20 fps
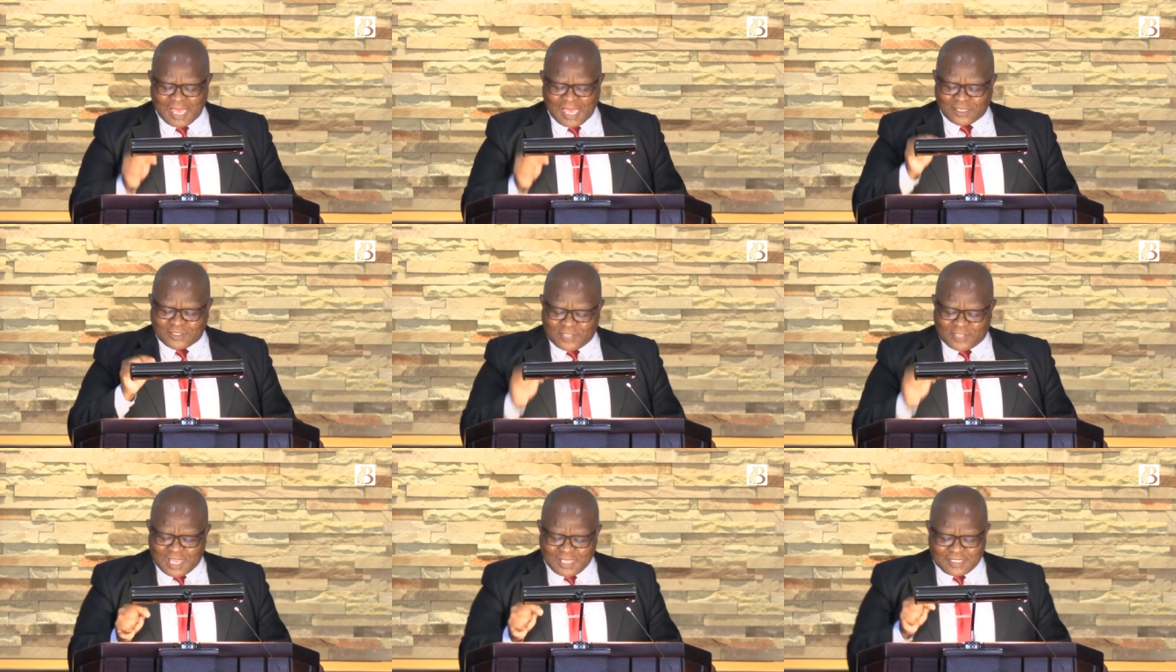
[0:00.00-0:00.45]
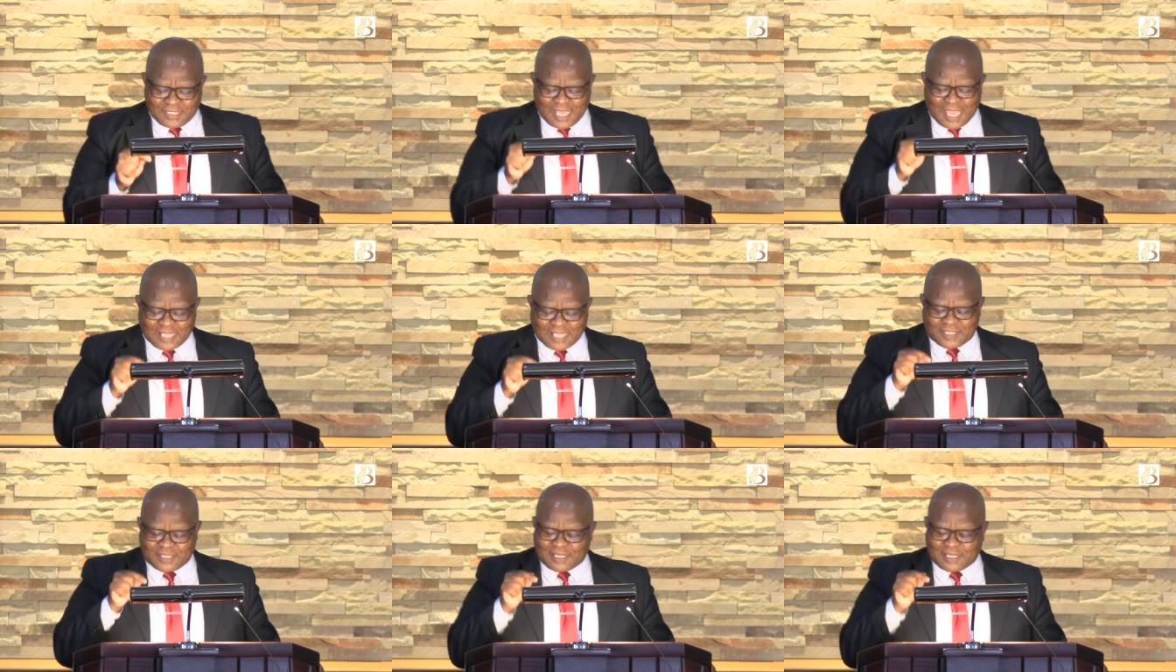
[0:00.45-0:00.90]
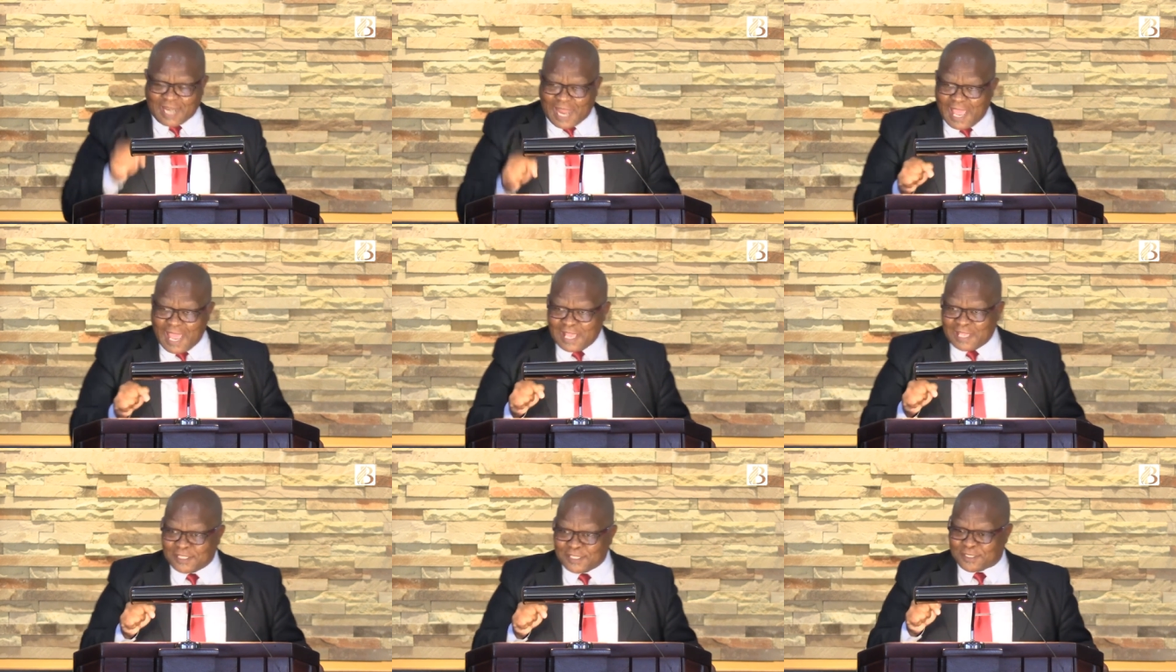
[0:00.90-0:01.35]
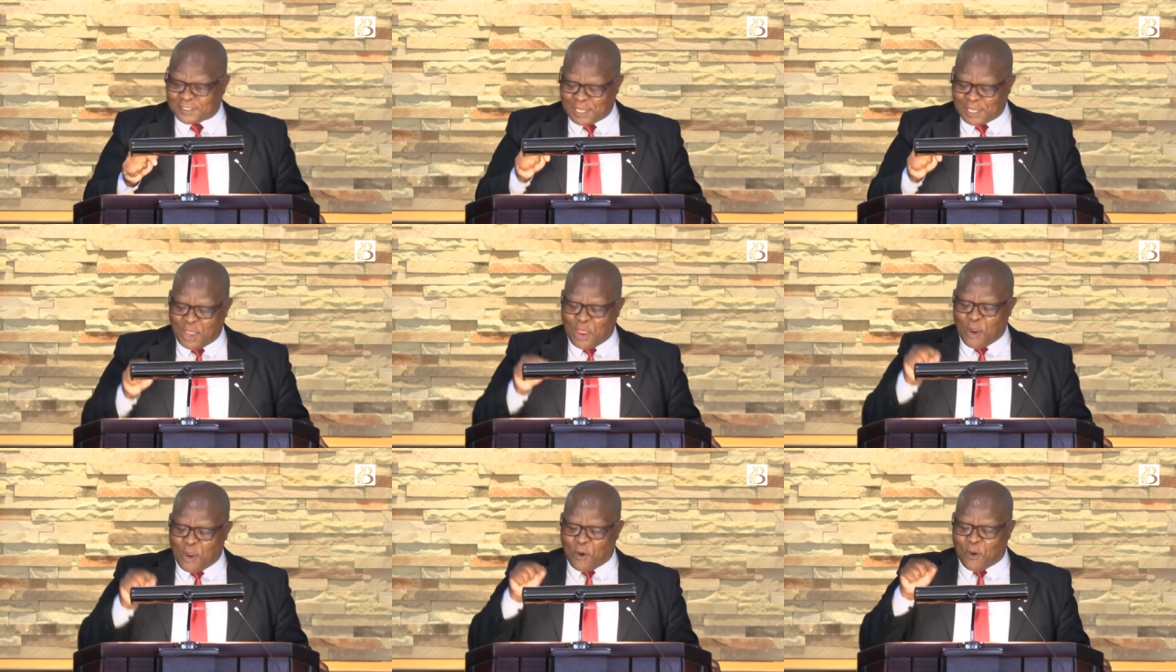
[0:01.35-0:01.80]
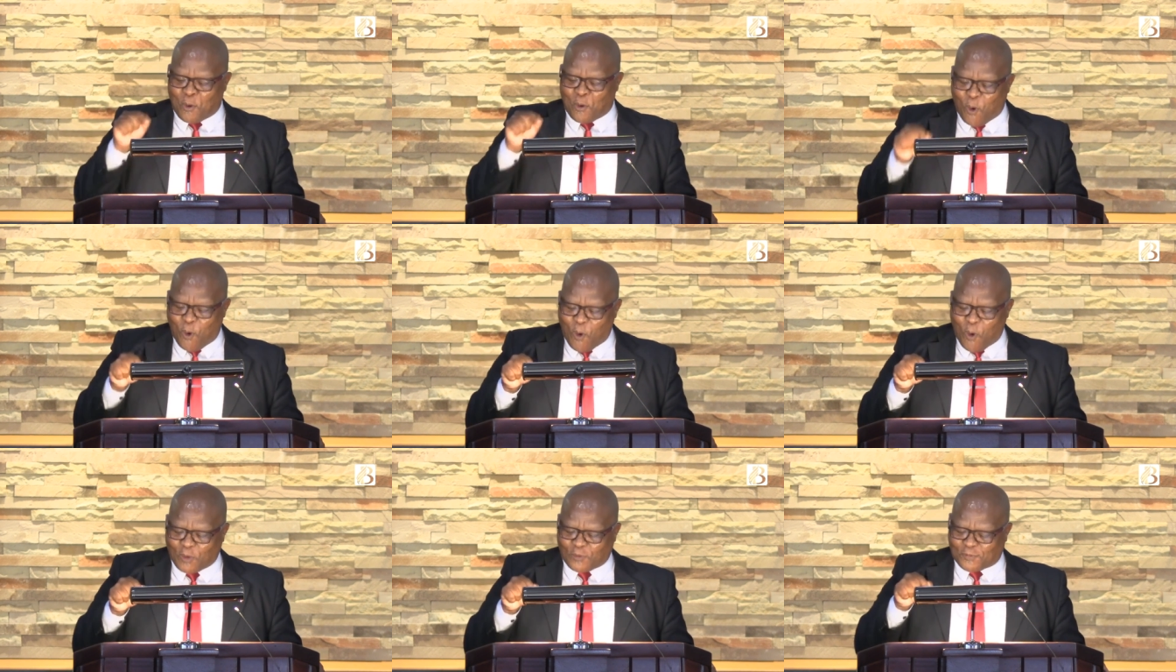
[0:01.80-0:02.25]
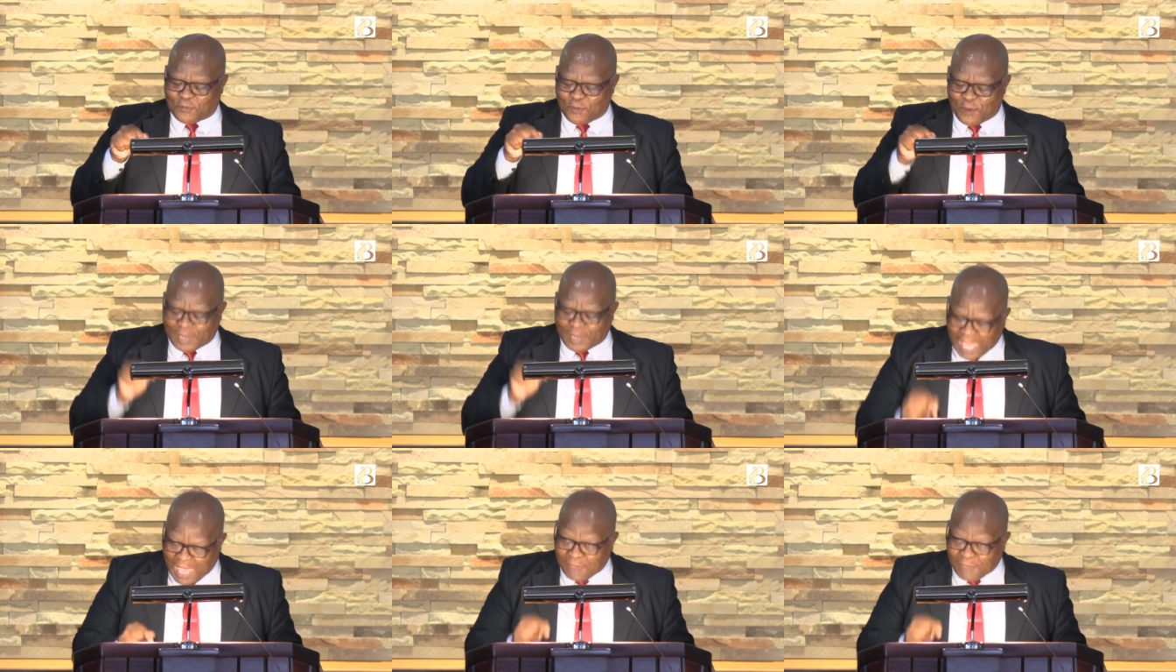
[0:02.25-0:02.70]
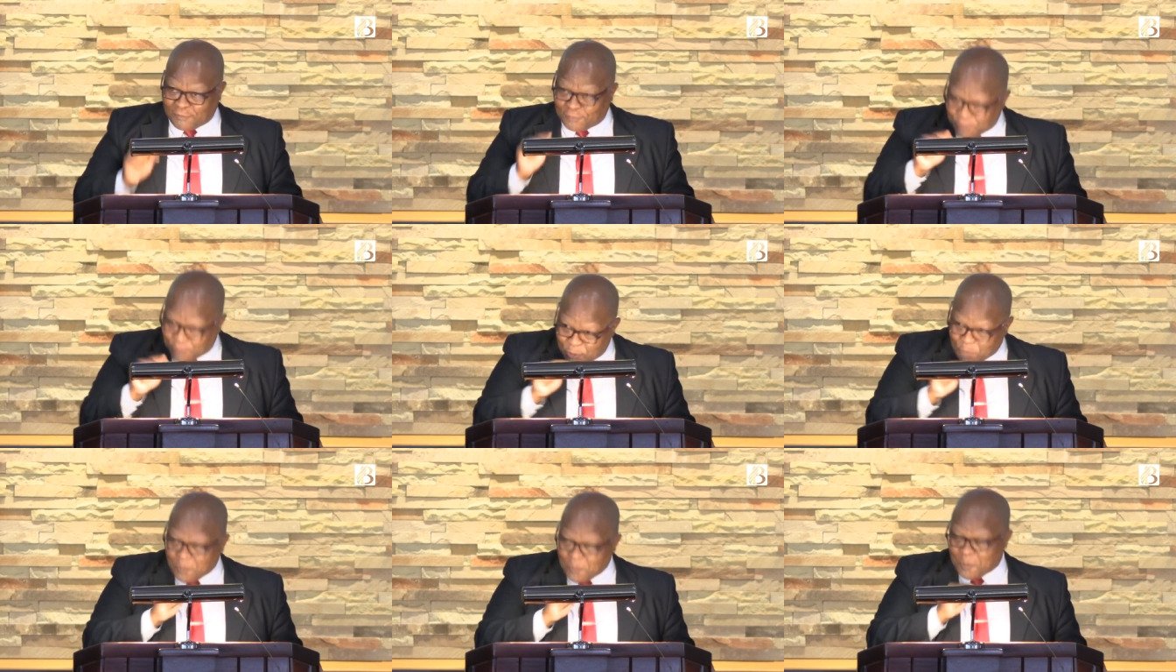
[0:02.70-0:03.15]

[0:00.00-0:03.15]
just as Christ God forgave you.